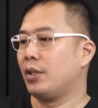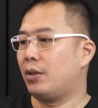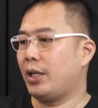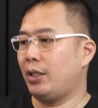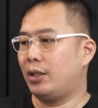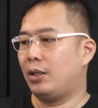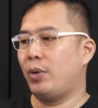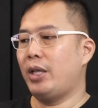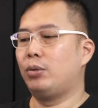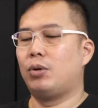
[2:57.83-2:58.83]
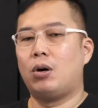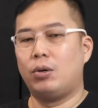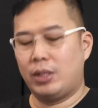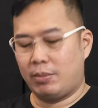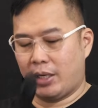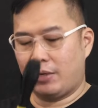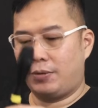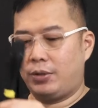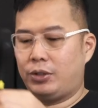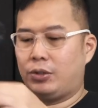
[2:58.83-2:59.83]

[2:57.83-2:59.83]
Okay, the way to hold the microphone is